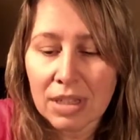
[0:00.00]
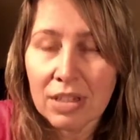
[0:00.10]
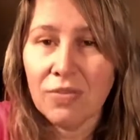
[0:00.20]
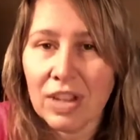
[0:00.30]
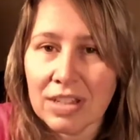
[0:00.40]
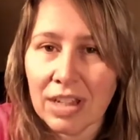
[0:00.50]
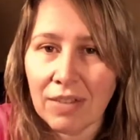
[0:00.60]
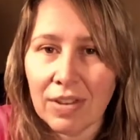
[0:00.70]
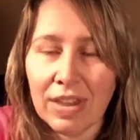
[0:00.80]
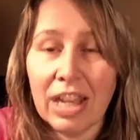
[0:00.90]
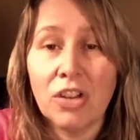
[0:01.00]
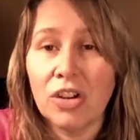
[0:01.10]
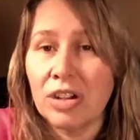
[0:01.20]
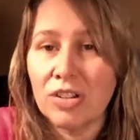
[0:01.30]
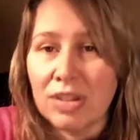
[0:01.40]
is fixing everything, and you're
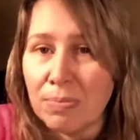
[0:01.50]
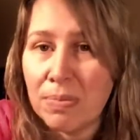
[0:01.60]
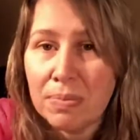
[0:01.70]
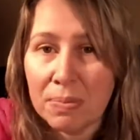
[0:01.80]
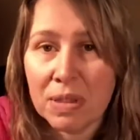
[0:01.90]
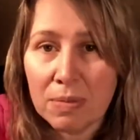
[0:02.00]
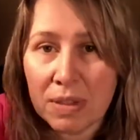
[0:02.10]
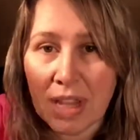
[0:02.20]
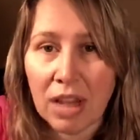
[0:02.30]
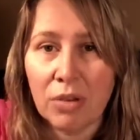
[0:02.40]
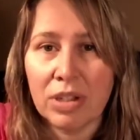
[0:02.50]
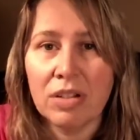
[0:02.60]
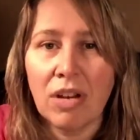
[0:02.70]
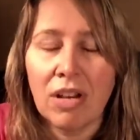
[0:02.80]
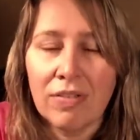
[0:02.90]
going to just sell out
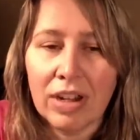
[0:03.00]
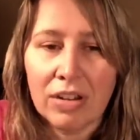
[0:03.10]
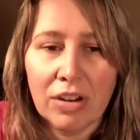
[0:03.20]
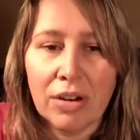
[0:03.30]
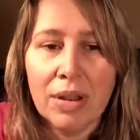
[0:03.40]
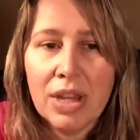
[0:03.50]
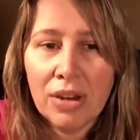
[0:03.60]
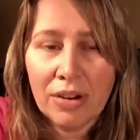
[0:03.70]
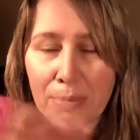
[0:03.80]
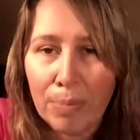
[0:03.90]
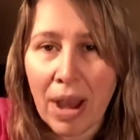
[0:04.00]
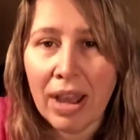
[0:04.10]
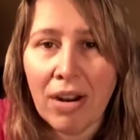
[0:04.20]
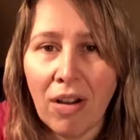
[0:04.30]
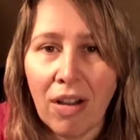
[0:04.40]
into all of it. You're going to buy
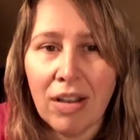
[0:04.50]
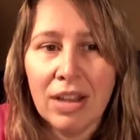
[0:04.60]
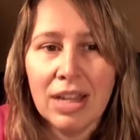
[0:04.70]
it all.